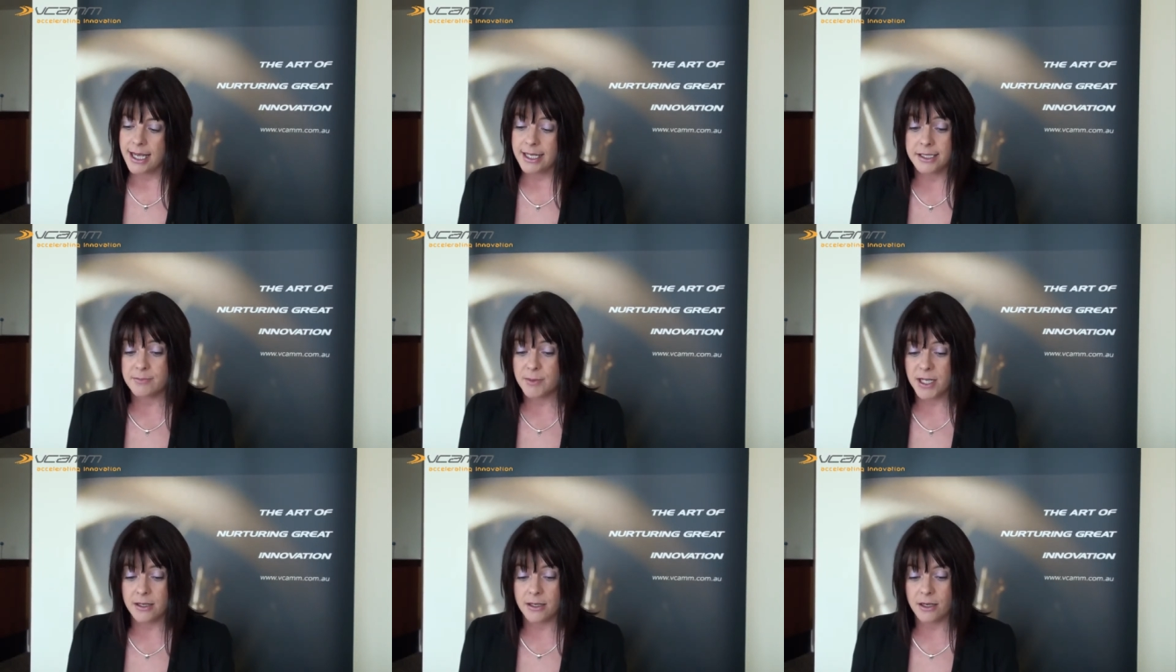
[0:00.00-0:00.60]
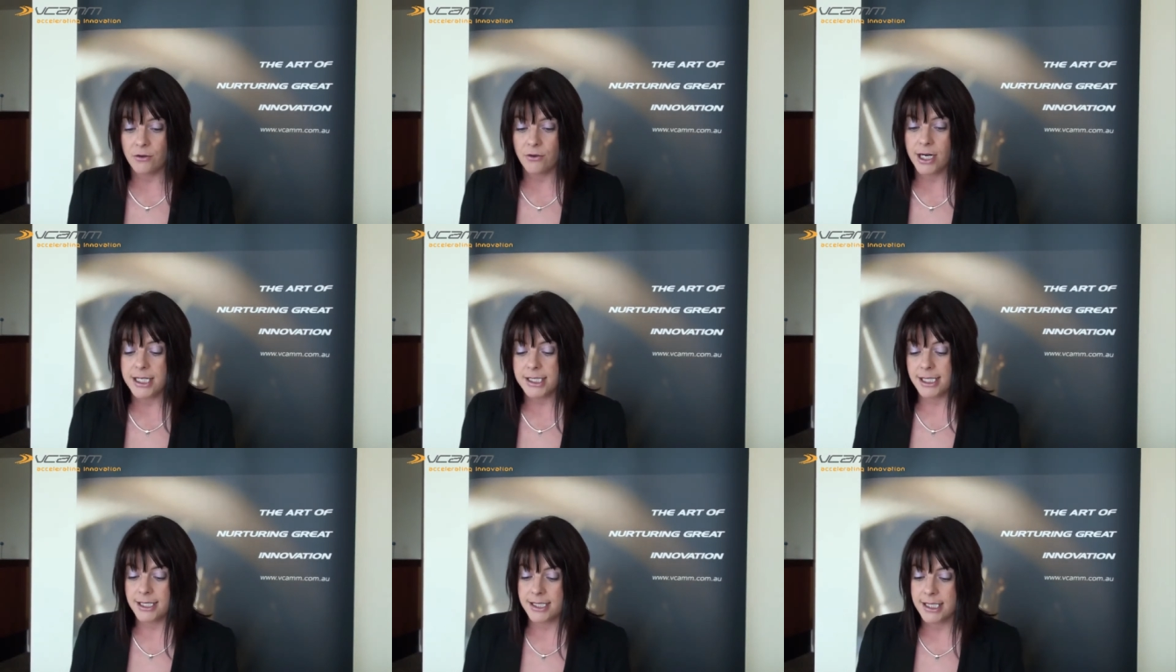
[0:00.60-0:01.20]
it's been a
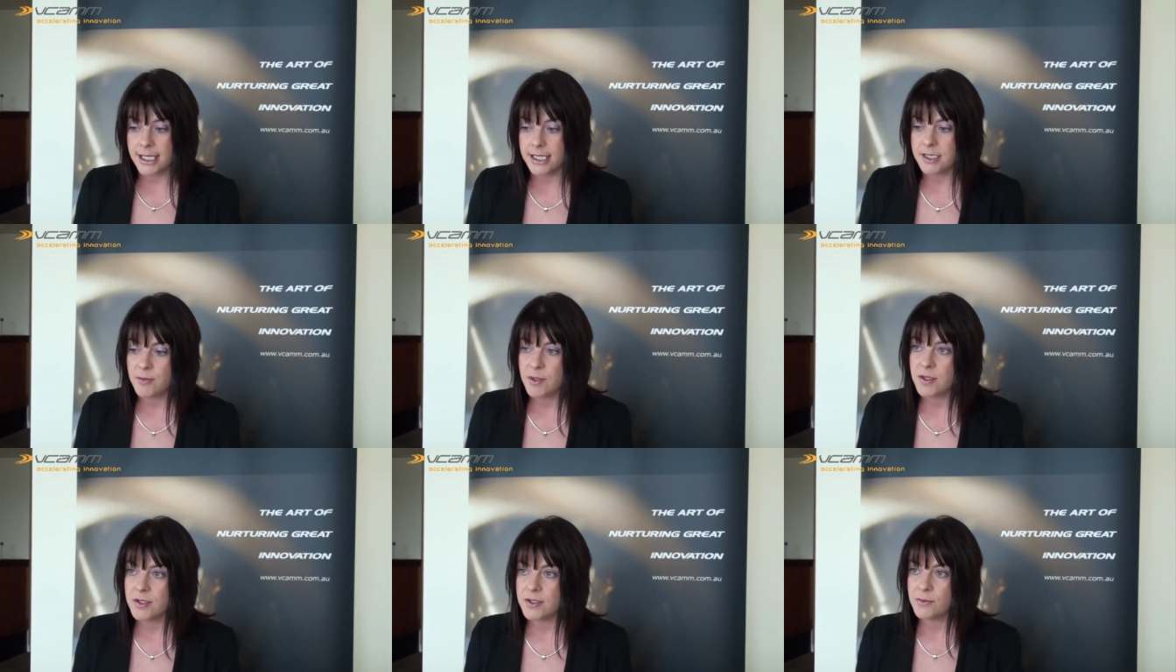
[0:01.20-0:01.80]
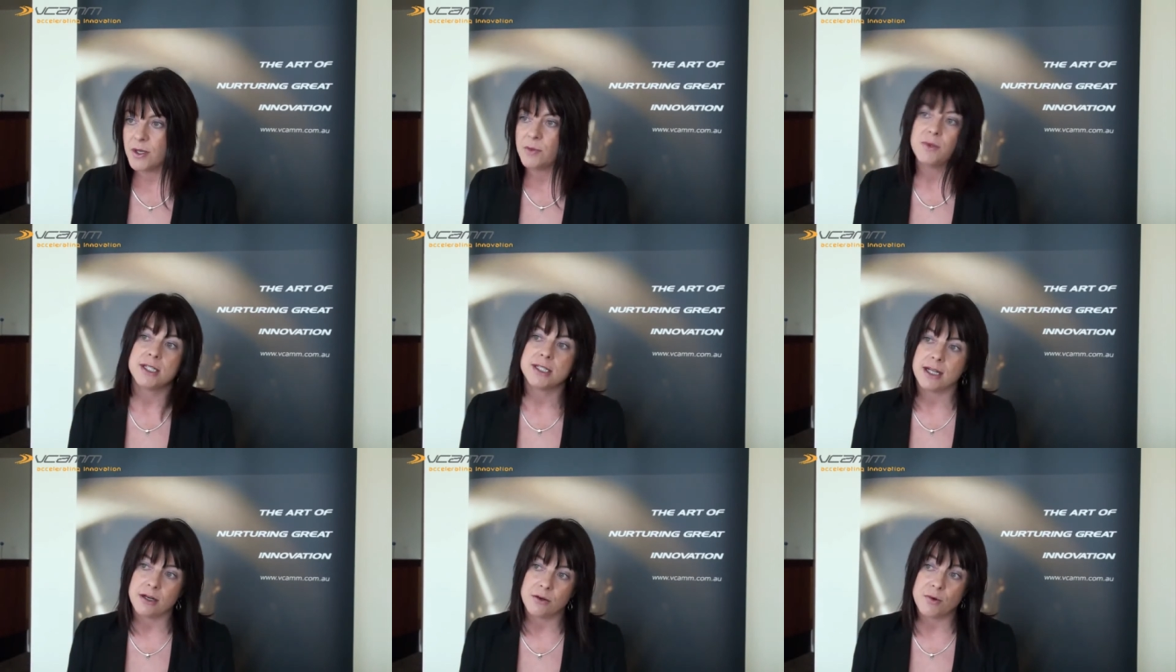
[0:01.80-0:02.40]
great success, because when we
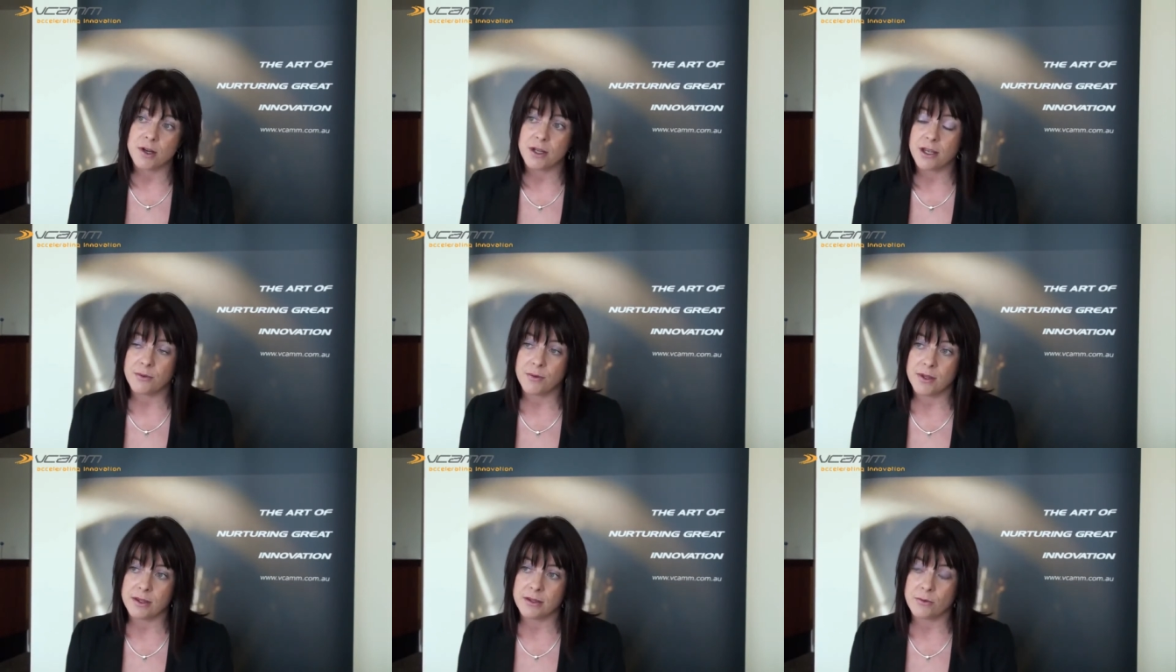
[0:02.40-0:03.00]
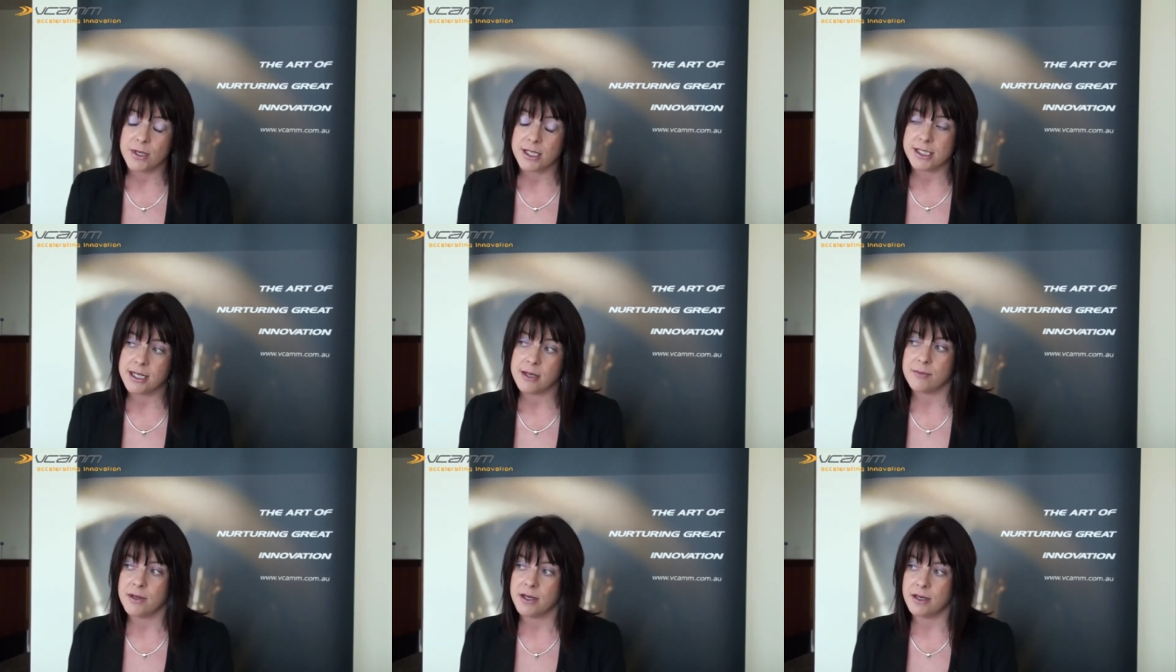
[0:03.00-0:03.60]
started working with
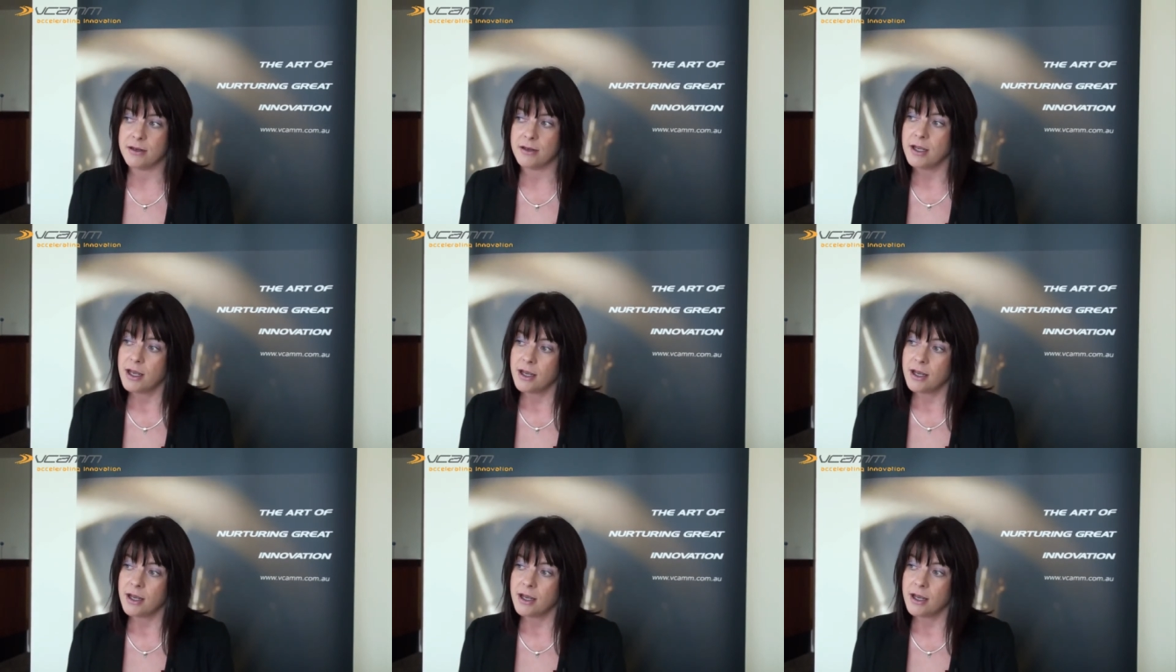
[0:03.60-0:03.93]
Quickstep in